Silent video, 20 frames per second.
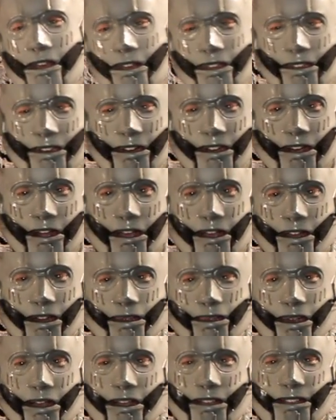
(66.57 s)
For
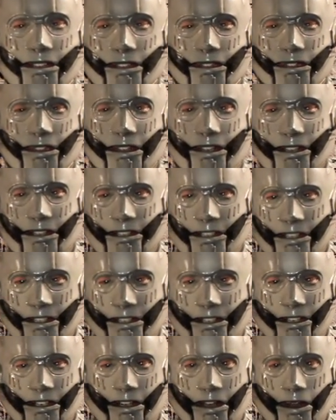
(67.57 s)
Composite Effects
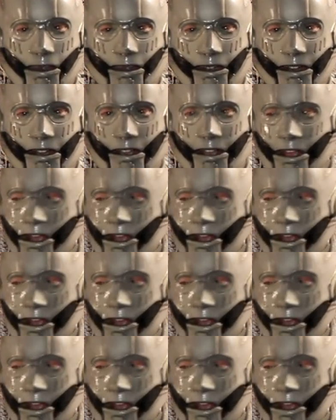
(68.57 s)
sister company,